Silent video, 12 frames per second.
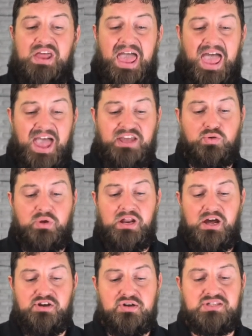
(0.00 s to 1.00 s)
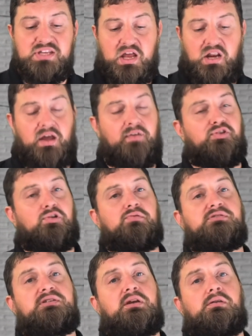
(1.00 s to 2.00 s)
an accurate understanding of their
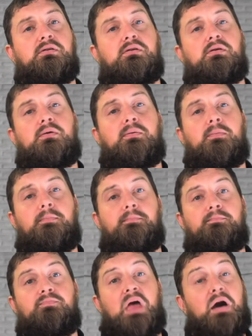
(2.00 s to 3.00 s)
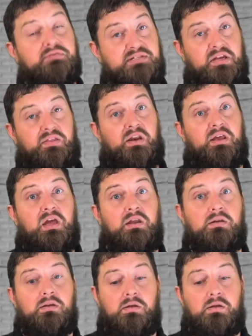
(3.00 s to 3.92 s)
own sin. I will say that again.